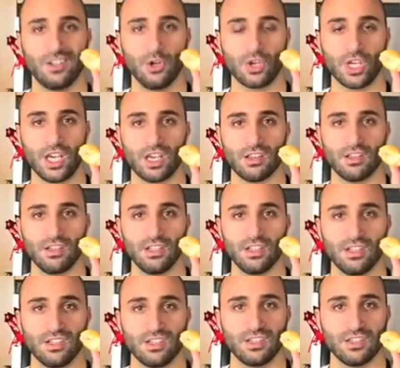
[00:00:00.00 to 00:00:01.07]
Okay,
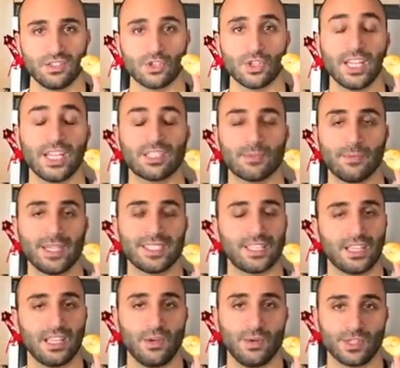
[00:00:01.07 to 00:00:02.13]
so that's
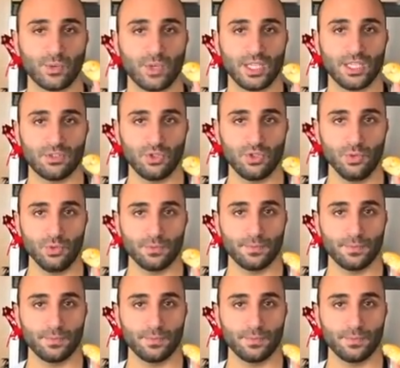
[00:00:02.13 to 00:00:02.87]
basically what we need to do.